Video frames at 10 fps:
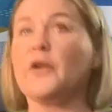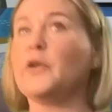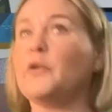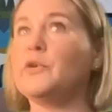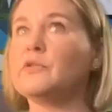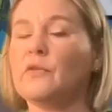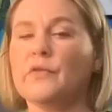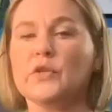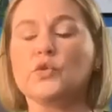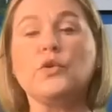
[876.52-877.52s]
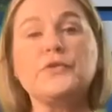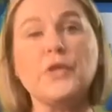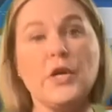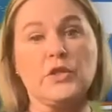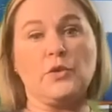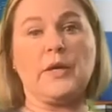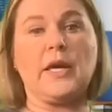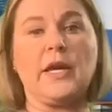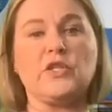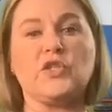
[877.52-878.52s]
Are you using visuals to
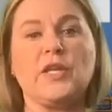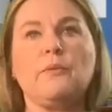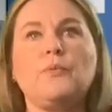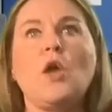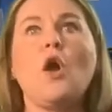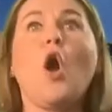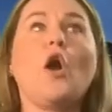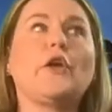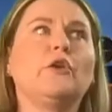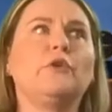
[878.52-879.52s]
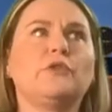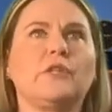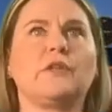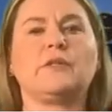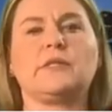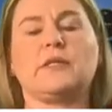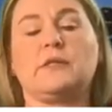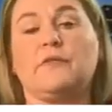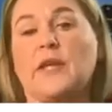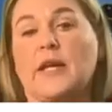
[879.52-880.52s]
engage them? Are you using assistive